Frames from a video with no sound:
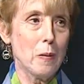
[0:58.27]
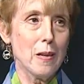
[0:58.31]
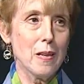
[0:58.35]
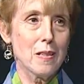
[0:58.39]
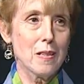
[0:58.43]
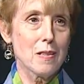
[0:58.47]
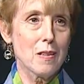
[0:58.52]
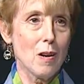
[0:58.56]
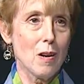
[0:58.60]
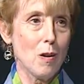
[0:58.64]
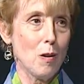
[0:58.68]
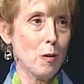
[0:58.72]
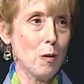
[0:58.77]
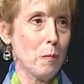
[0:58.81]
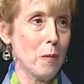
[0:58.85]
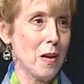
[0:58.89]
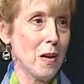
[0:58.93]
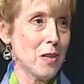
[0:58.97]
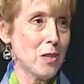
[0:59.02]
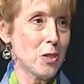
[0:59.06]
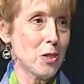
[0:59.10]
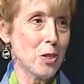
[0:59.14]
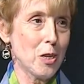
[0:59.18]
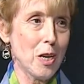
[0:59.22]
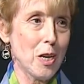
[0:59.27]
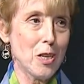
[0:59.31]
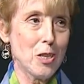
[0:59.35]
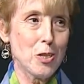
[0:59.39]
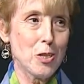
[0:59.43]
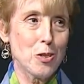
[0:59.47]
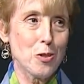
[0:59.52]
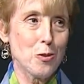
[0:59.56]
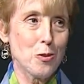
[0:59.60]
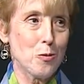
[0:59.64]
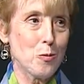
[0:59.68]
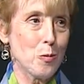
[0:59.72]
all
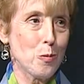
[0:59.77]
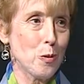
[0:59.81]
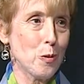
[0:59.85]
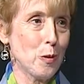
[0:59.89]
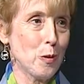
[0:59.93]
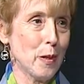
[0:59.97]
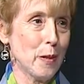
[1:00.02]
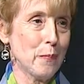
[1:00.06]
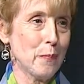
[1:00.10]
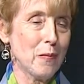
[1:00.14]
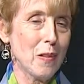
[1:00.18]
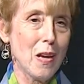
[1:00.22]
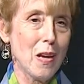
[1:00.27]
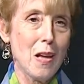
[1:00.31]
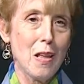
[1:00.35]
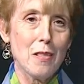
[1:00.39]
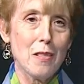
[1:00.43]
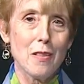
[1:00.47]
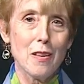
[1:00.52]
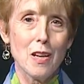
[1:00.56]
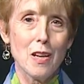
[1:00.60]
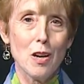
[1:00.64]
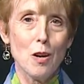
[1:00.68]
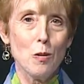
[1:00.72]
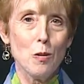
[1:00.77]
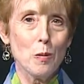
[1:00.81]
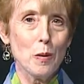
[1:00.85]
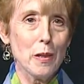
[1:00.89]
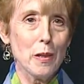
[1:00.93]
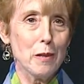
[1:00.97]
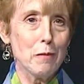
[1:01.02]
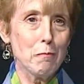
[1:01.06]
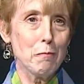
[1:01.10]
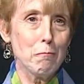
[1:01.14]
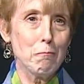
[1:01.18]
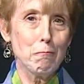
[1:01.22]
imagination, truly. The
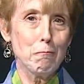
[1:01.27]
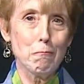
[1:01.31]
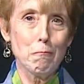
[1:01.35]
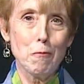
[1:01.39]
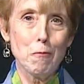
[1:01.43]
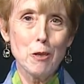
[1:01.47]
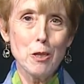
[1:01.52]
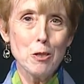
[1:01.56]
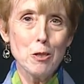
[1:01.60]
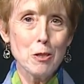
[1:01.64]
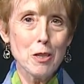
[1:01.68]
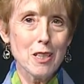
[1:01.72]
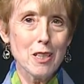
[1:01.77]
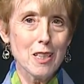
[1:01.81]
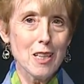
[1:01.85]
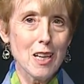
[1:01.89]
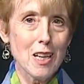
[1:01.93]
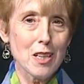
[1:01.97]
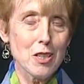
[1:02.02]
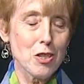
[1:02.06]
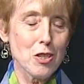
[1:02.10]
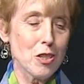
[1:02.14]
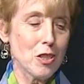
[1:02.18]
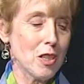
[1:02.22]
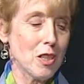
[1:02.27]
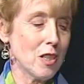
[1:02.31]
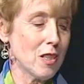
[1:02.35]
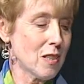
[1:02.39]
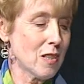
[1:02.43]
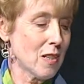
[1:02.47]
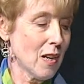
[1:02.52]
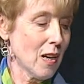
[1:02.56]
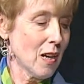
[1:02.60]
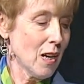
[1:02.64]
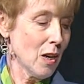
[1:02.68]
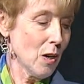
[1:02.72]
only real connection
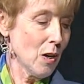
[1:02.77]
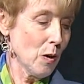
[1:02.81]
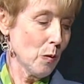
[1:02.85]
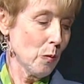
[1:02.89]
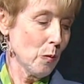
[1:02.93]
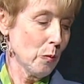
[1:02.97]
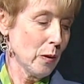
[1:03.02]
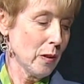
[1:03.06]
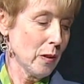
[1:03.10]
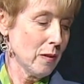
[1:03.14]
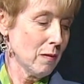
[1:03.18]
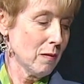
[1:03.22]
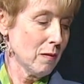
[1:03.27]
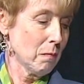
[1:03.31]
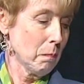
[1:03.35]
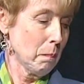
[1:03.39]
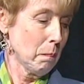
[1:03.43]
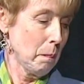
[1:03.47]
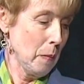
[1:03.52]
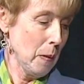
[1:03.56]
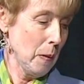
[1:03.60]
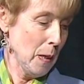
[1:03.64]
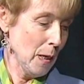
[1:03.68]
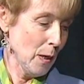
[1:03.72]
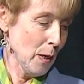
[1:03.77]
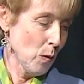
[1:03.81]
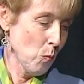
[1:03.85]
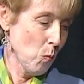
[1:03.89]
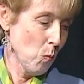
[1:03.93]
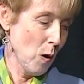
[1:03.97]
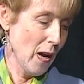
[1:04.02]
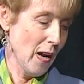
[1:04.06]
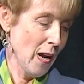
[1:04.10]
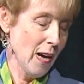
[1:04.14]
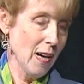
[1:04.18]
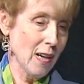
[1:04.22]
when being a
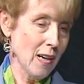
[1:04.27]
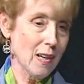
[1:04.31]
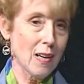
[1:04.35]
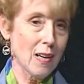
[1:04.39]
WAC,